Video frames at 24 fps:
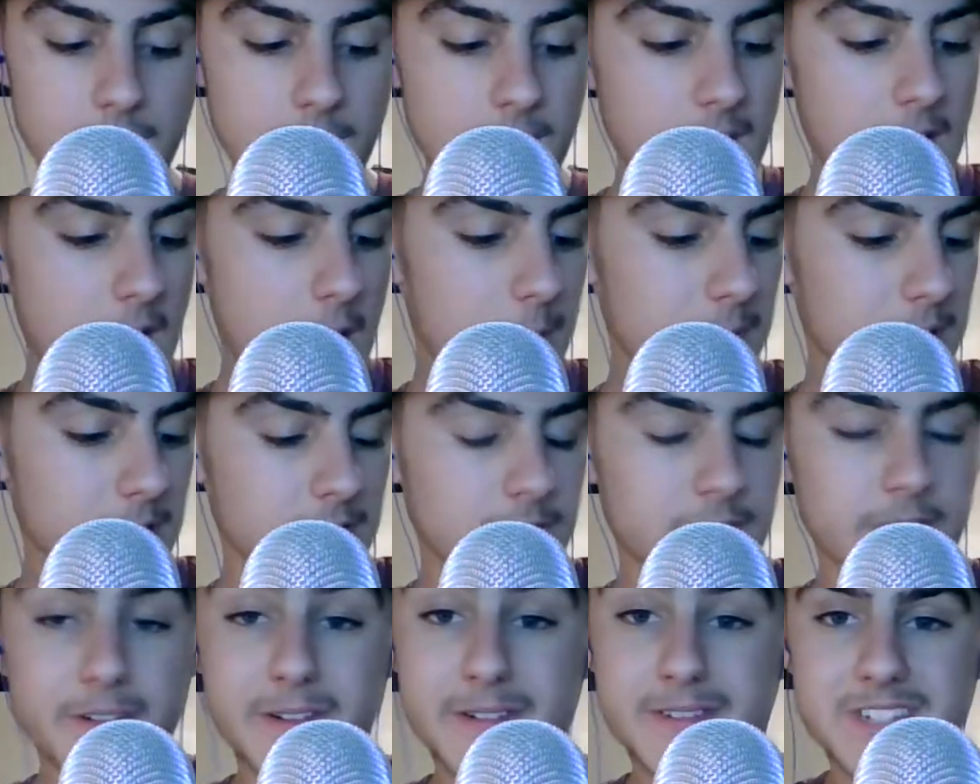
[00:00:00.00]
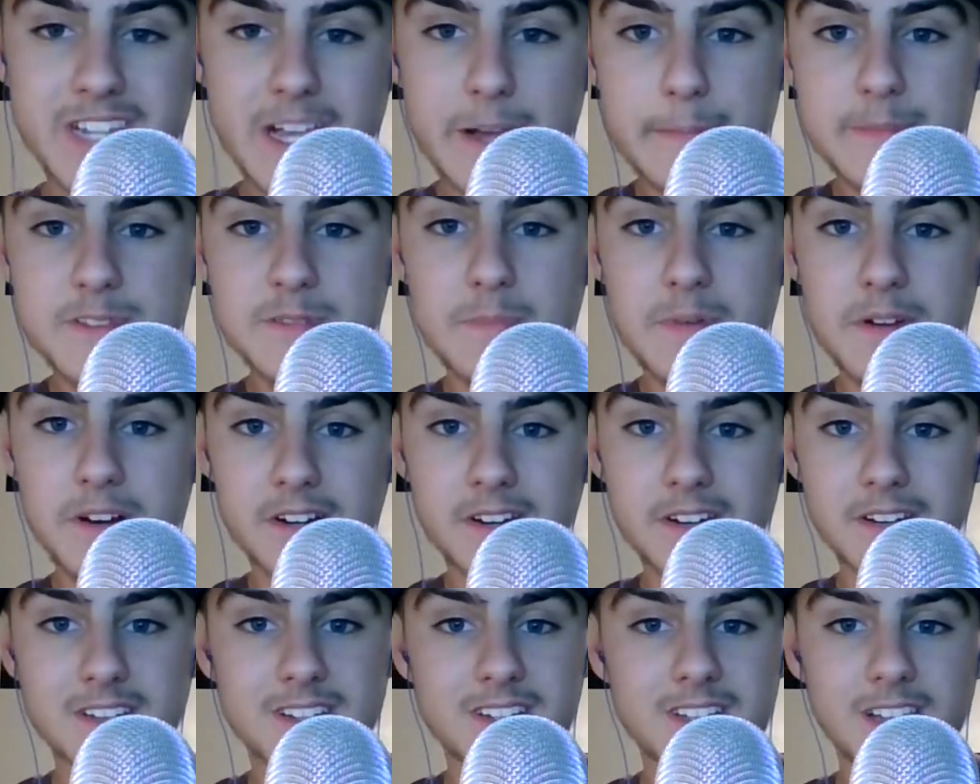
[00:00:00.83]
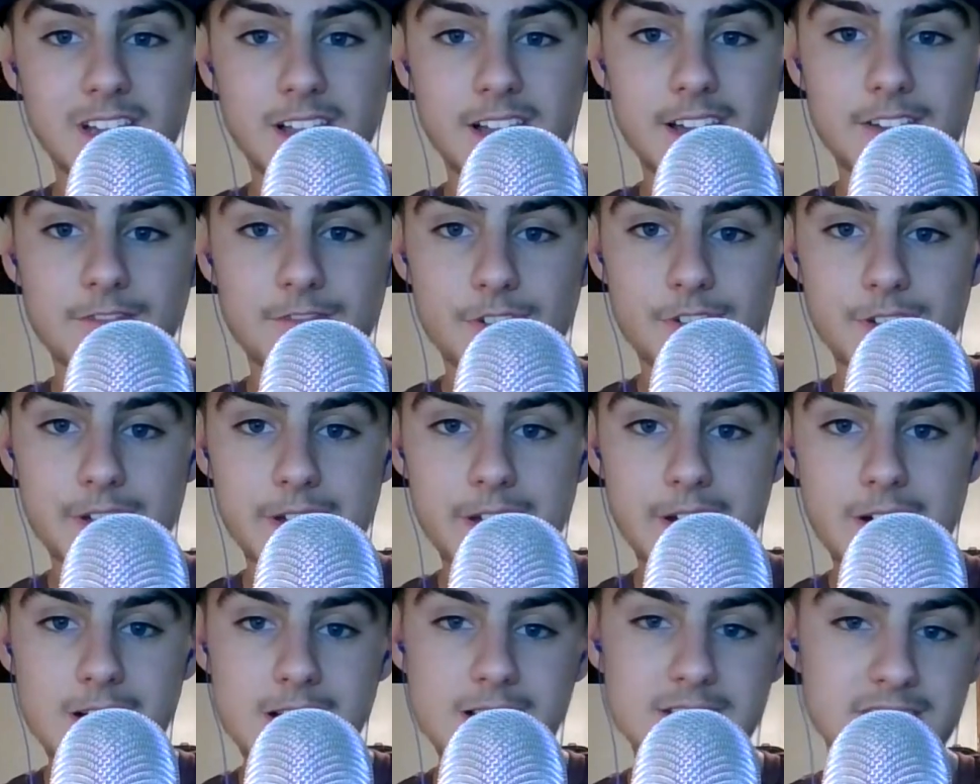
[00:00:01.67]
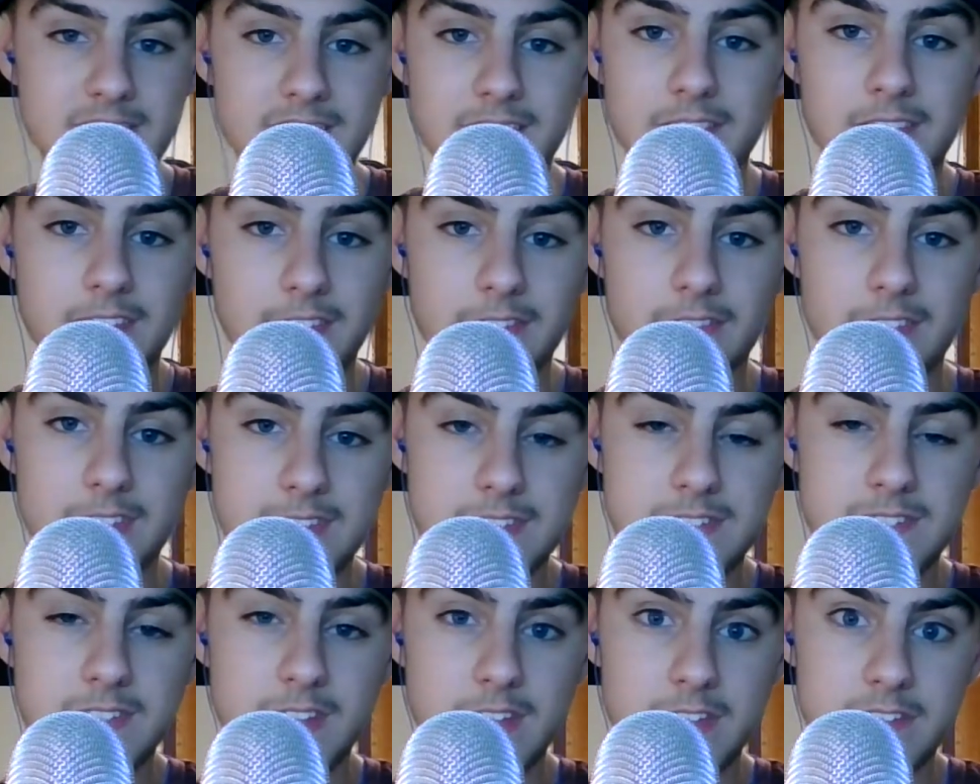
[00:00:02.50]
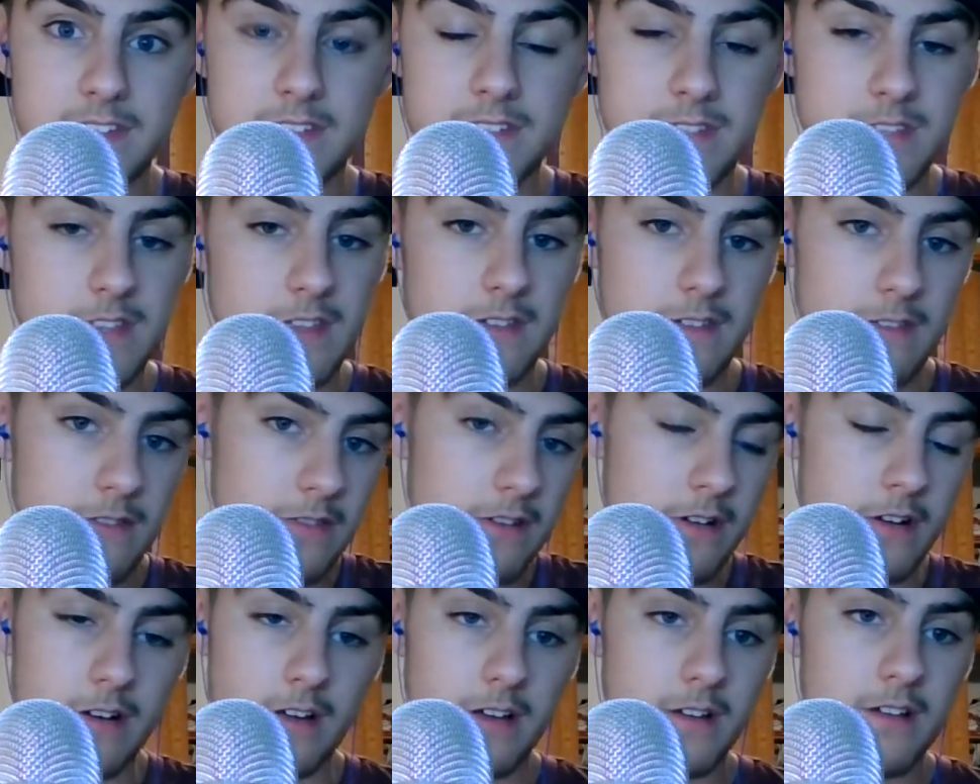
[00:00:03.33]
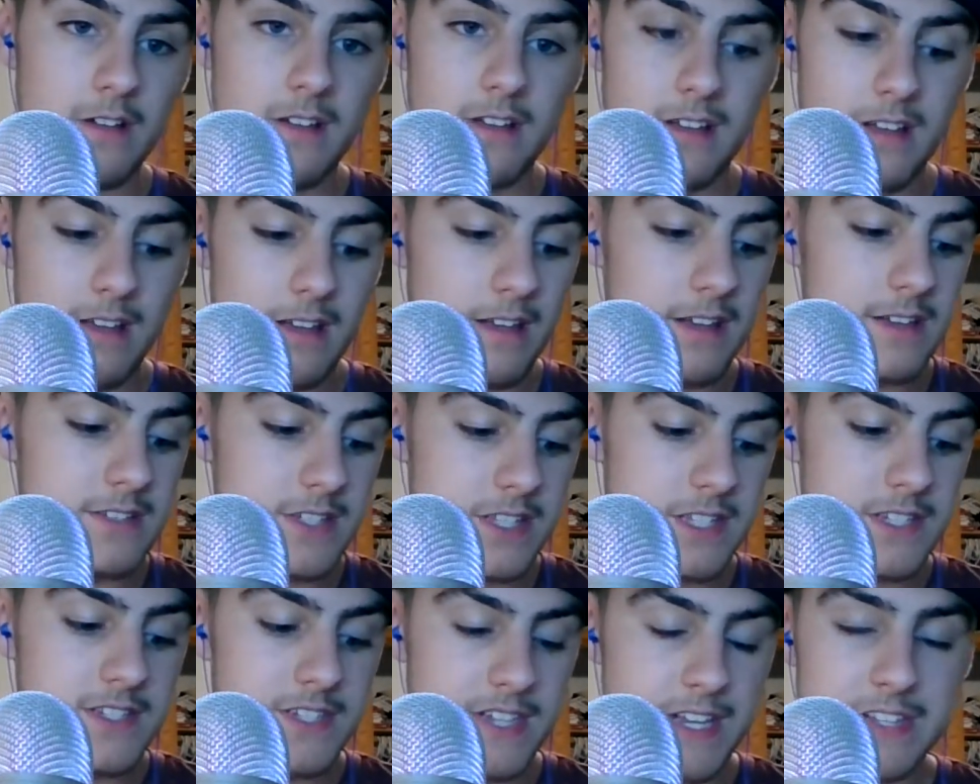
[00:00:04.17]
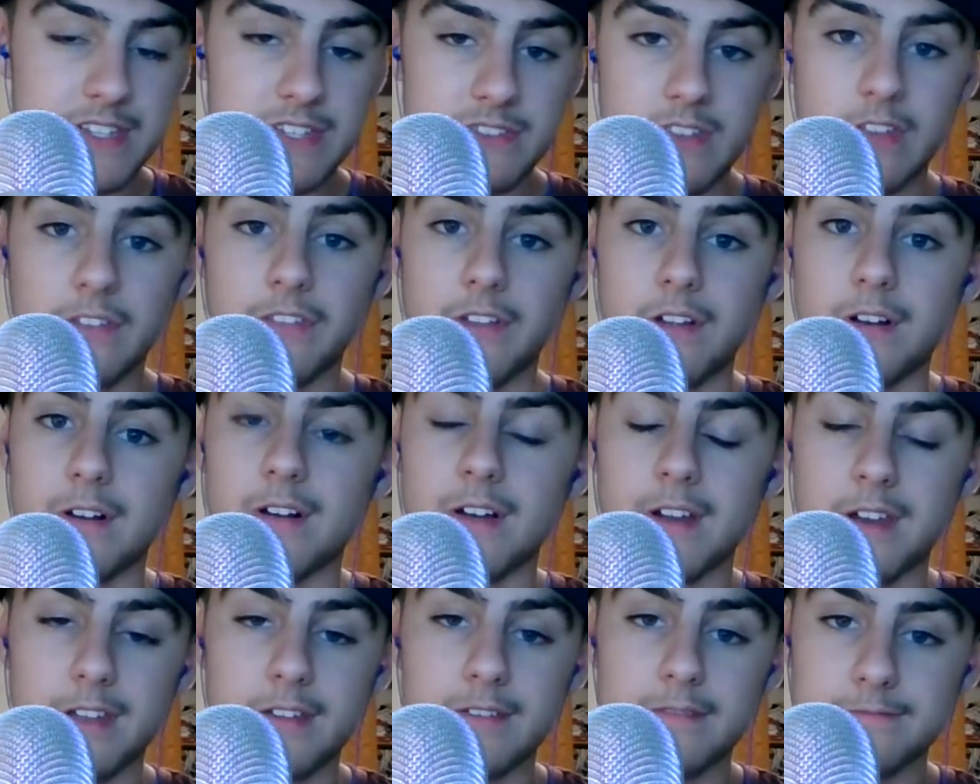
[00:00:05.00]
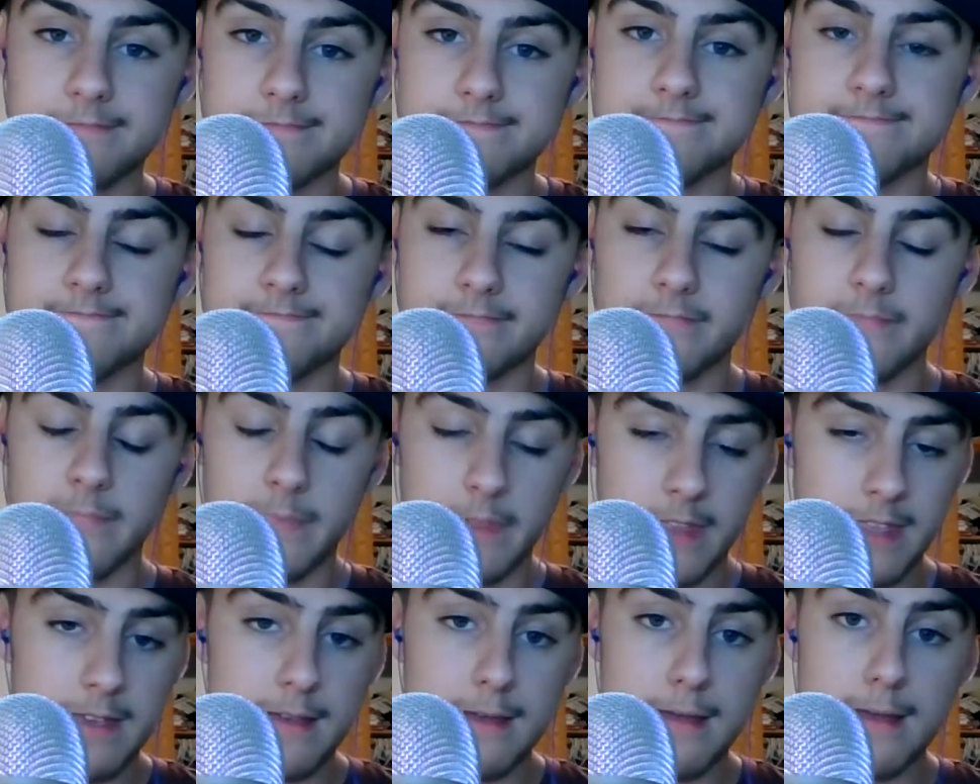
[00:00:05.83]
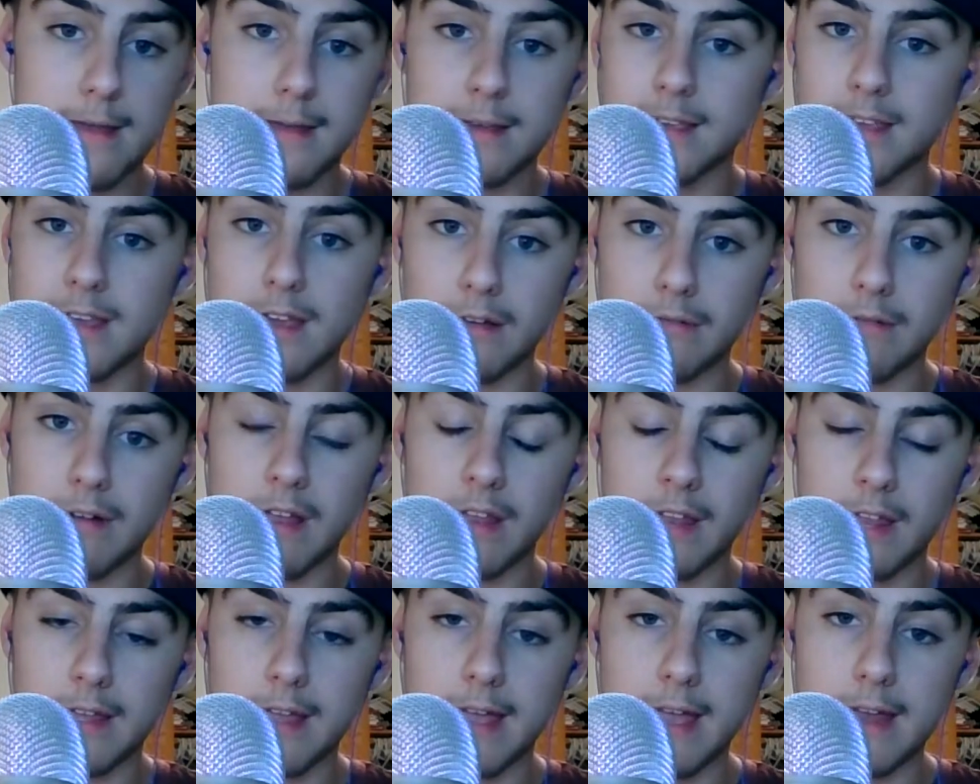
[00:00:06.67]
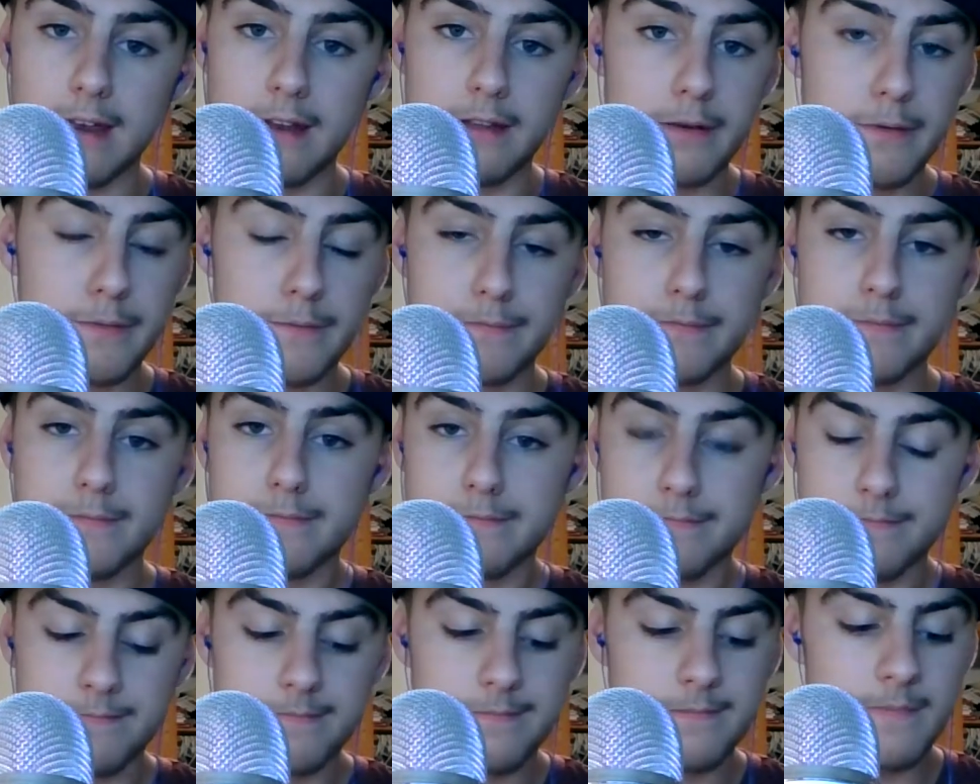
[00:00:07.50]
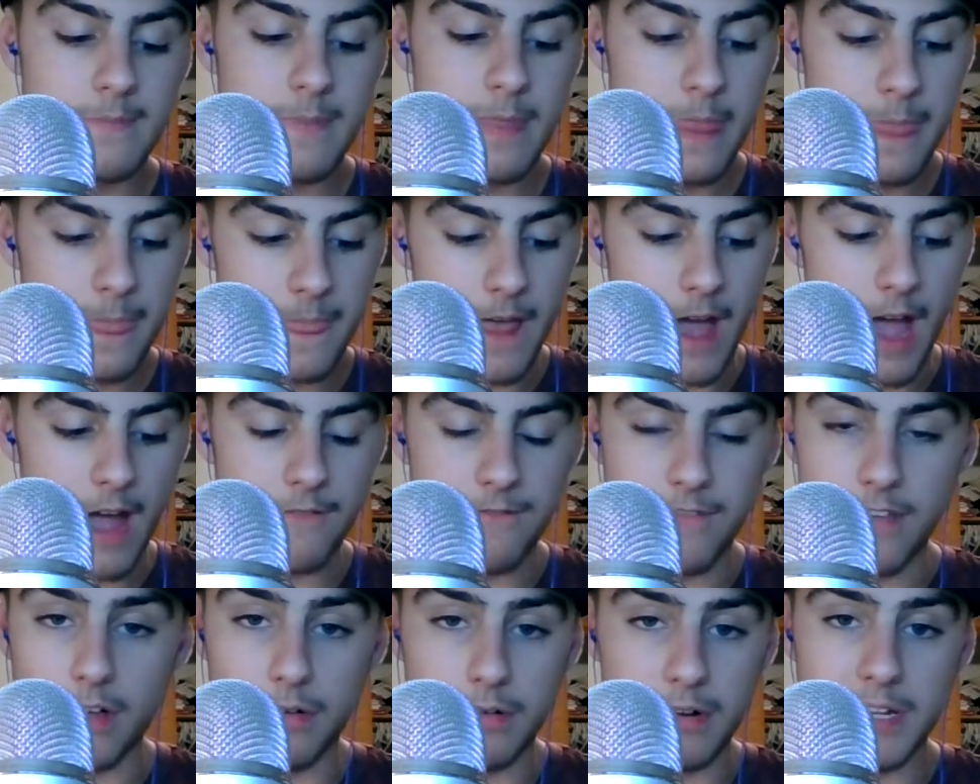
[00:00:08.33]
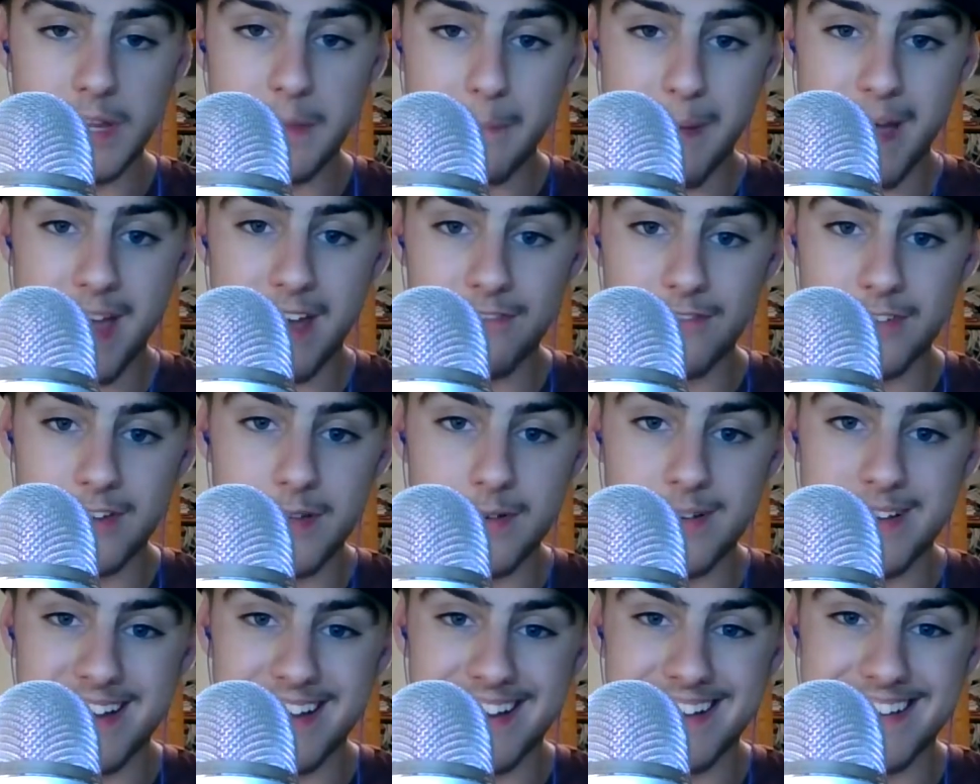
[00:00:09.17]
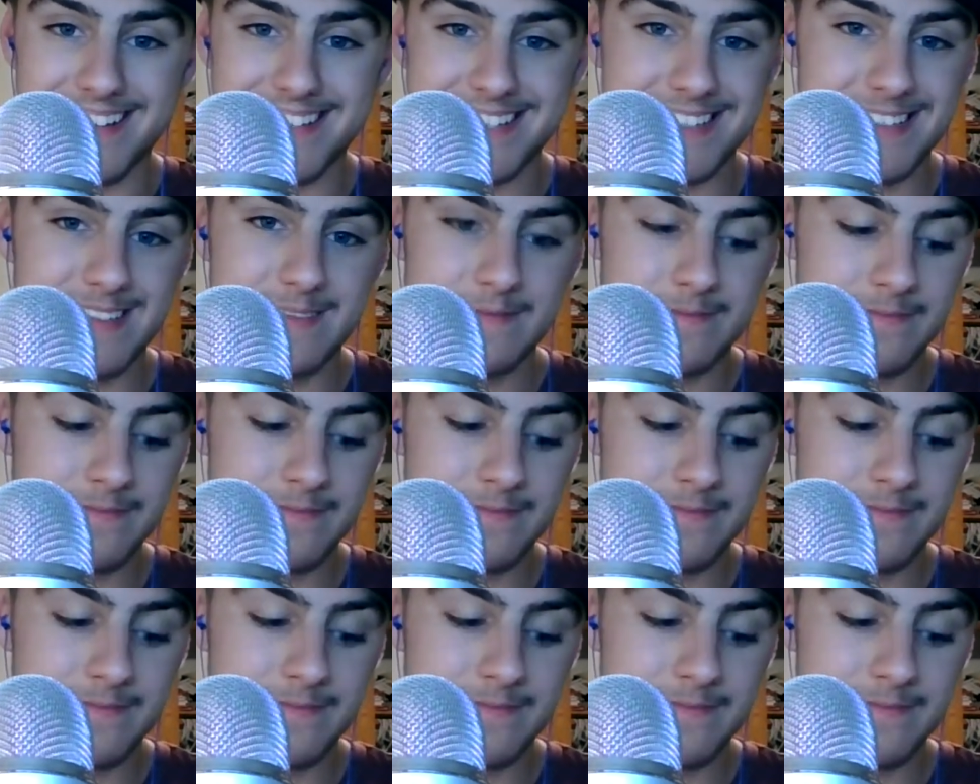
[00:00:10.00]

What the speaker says: I mean, your team's been on a decline for years, and I think this season's is the season that they're gonna get relegated. I feel really bad for you guys.